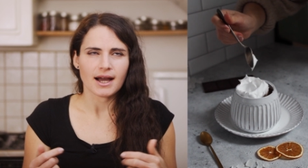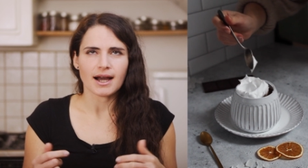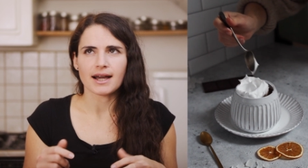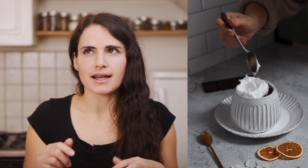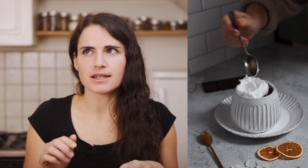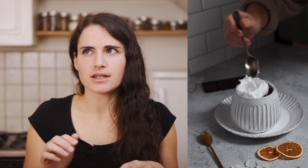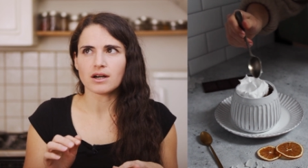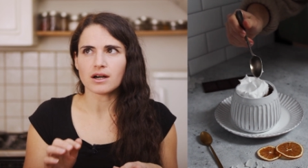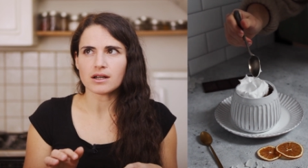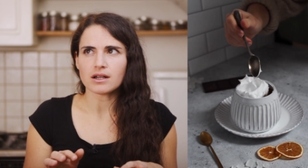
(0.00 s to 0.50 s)
I
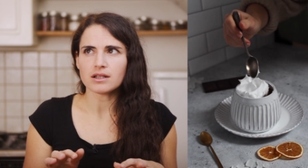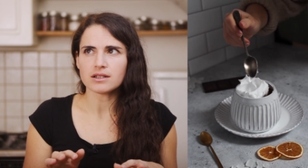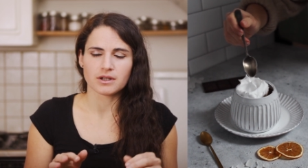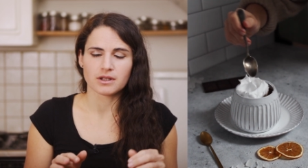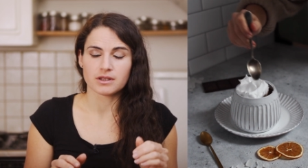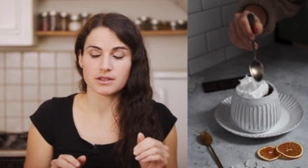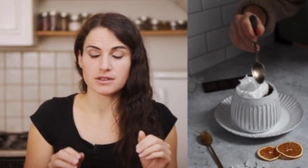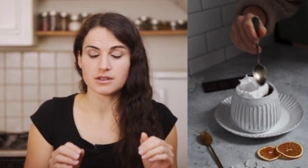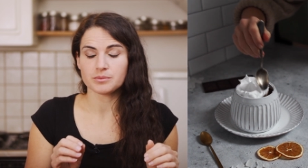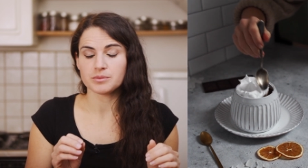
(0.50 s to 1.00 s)
got
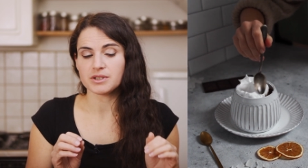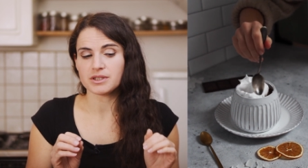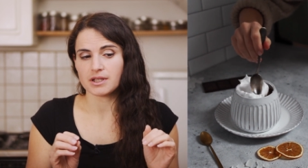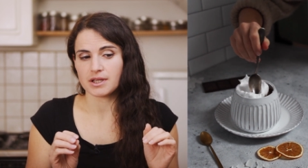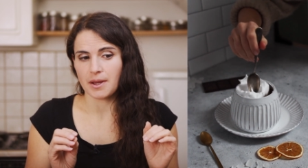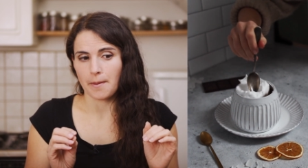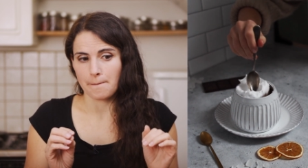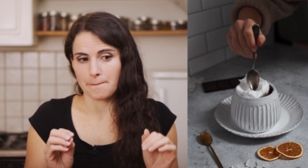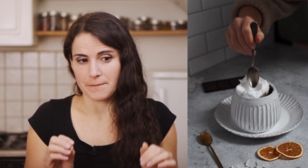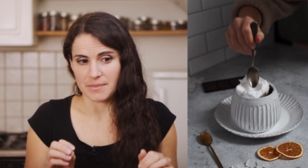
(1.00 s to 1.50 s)
a little bit
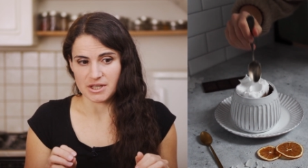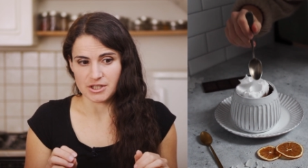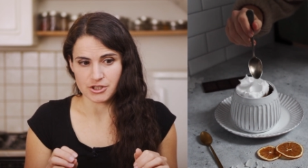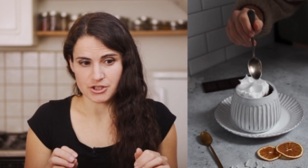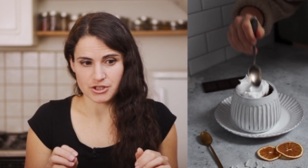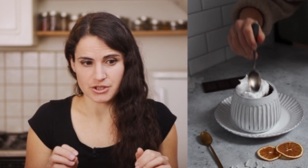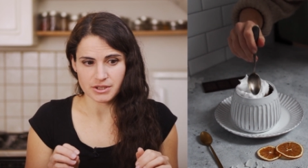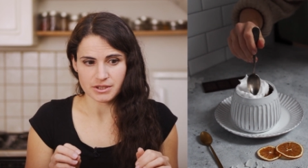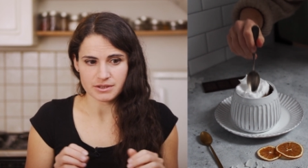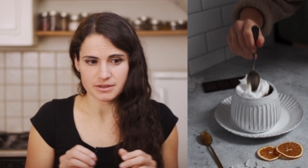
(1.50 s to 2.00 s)

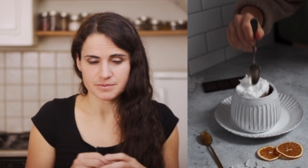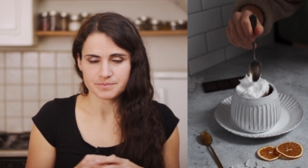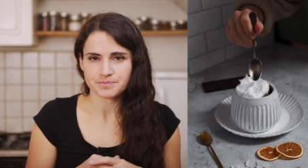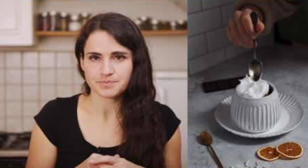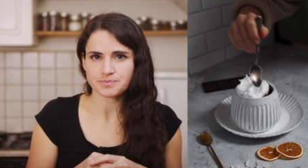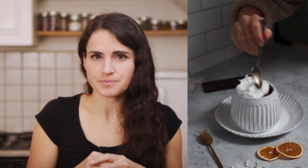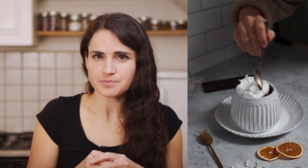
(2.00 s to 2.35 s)
impatient